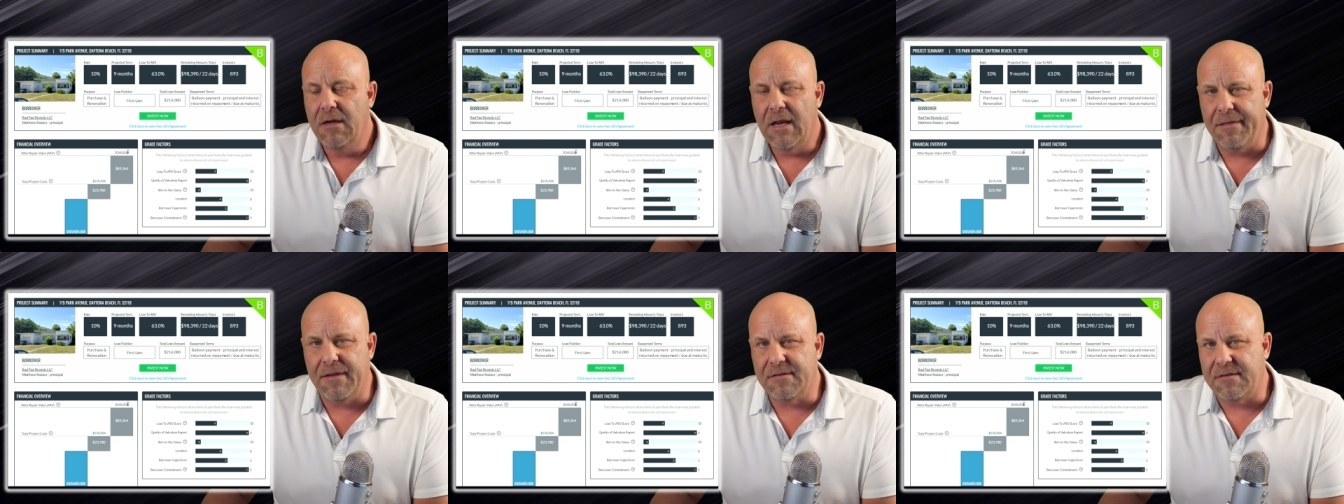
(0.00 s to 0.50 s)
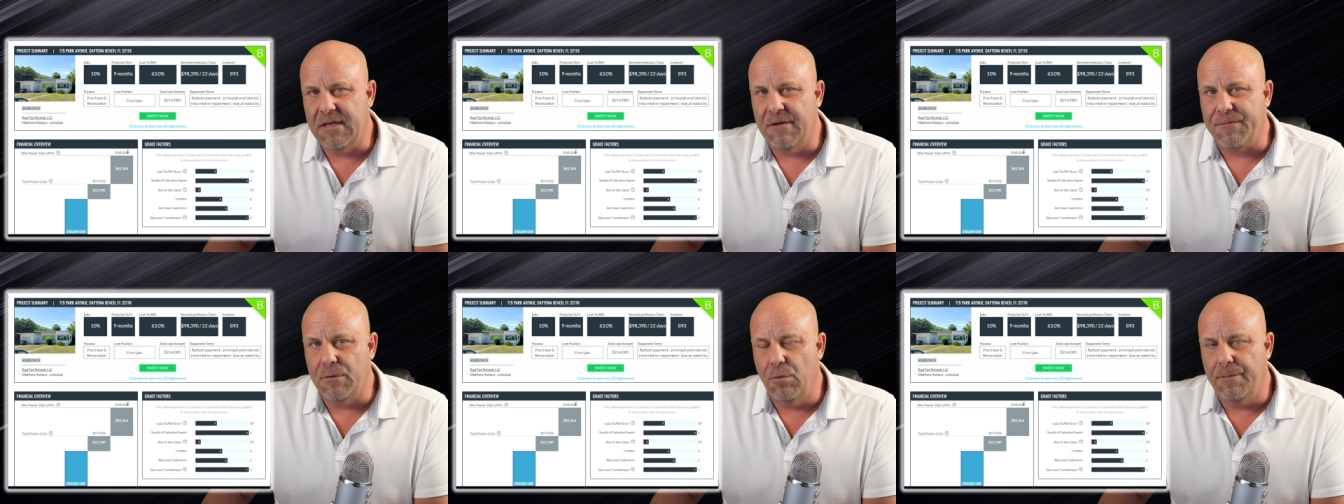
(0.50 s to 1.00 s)
and then see
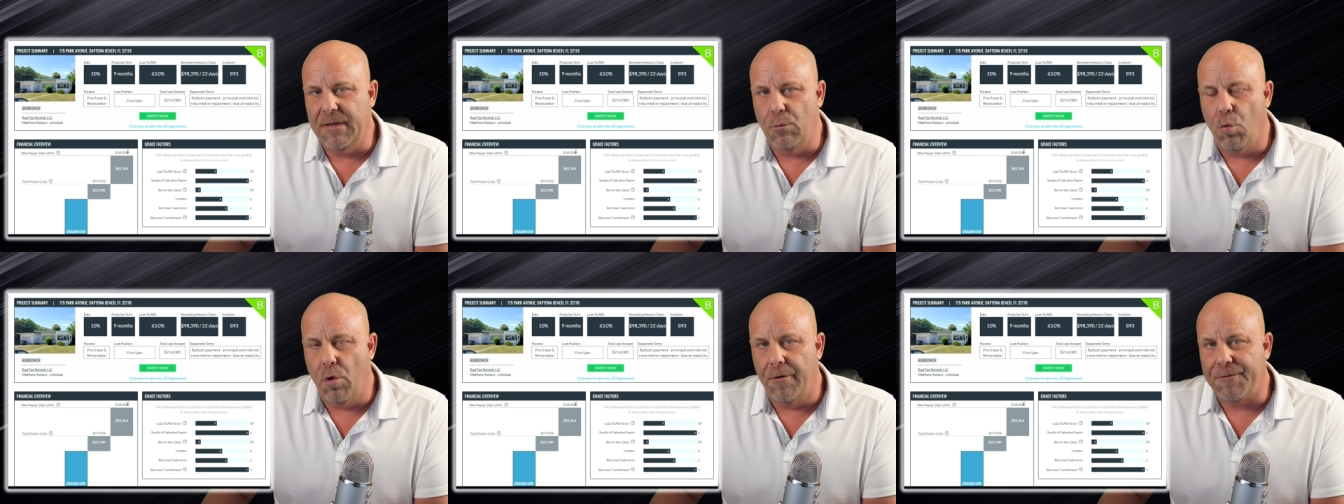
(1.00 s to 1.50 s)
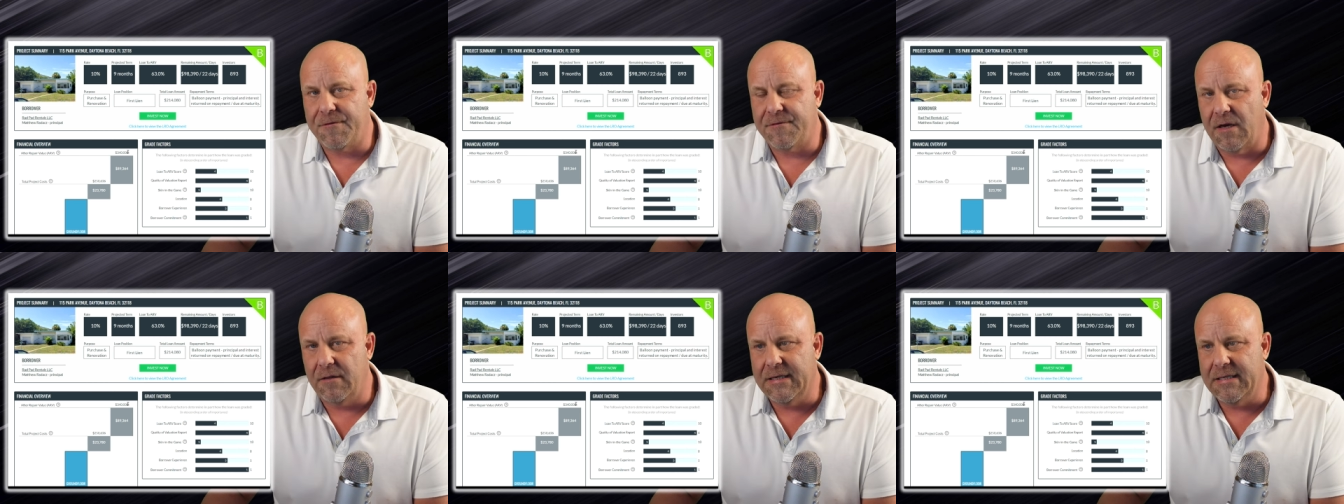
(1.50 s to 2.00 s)
if it would be worth
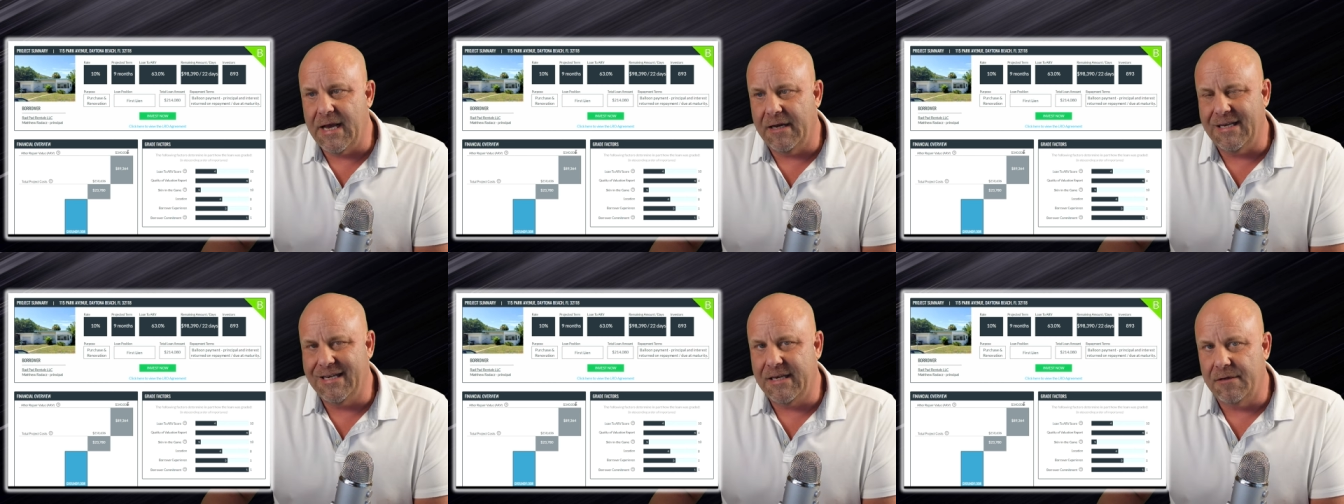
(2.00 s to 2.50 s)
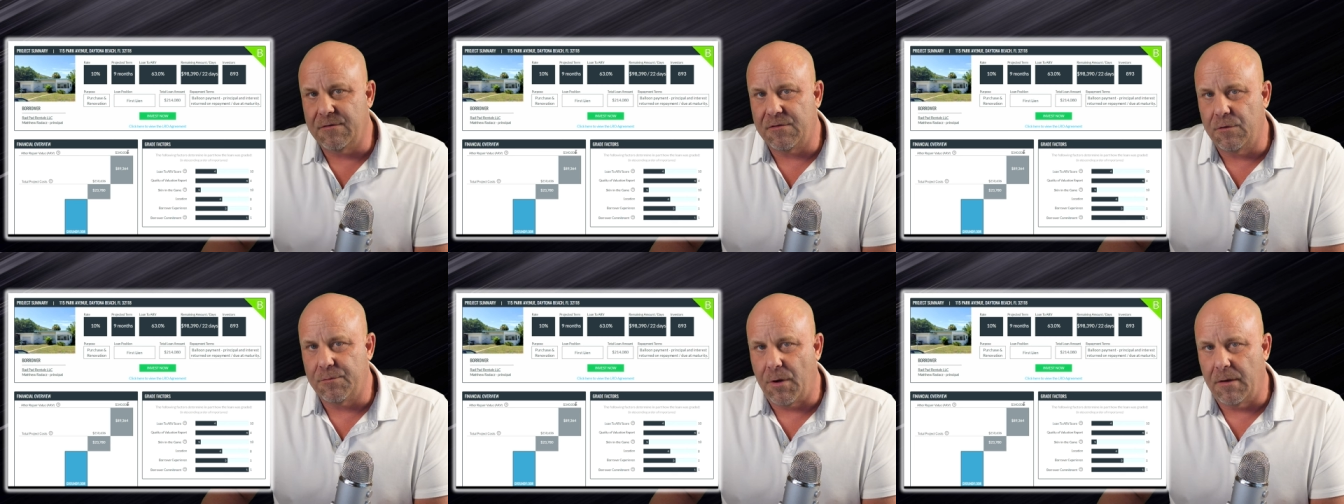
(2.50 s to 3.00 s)
selling that against
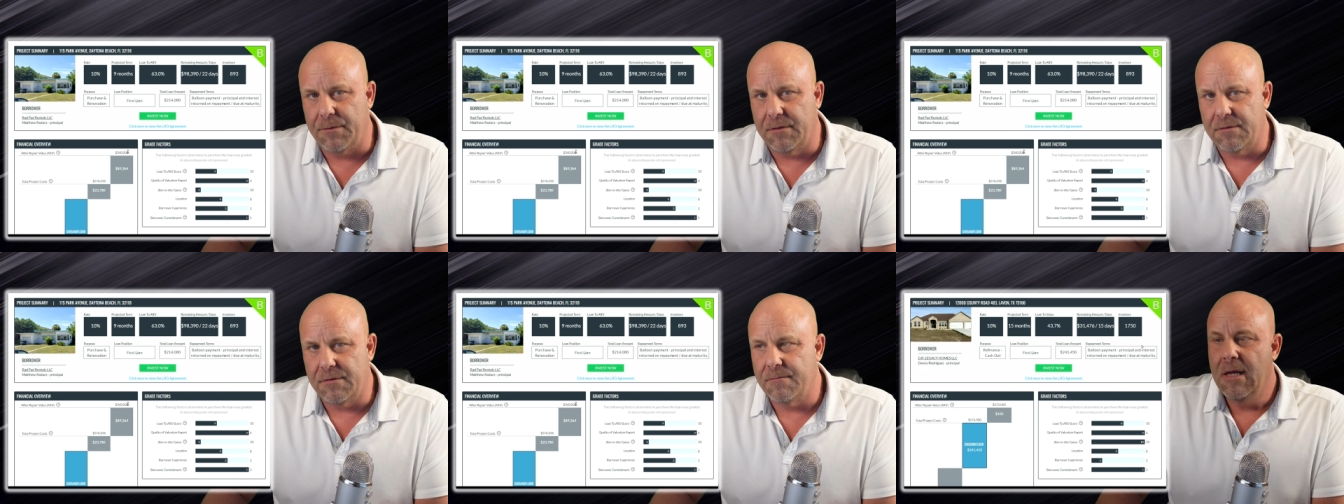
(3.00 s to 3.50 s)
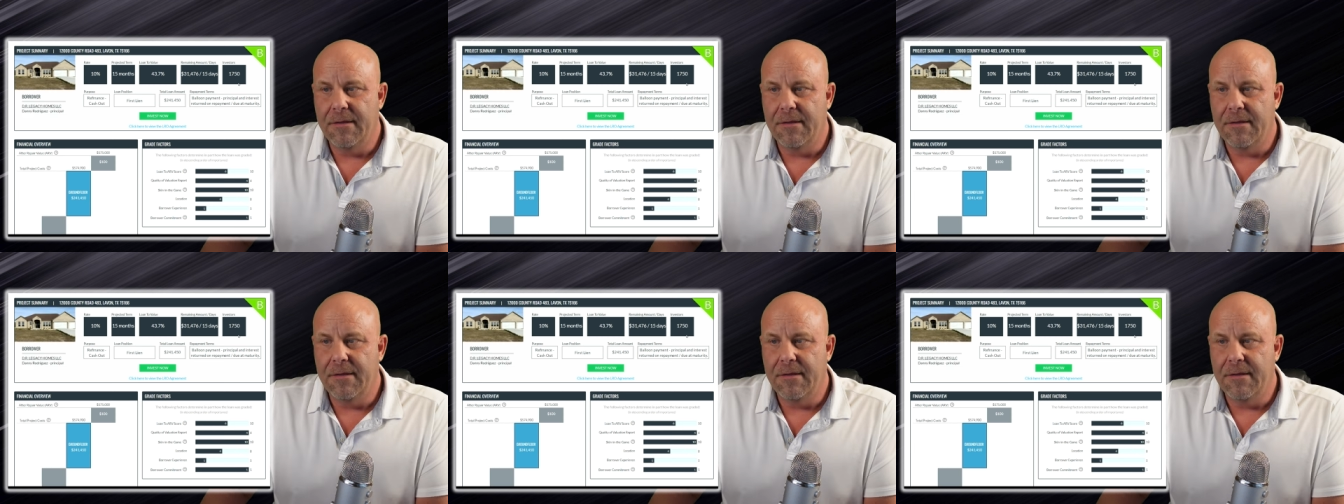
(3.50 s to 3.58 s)
those properties.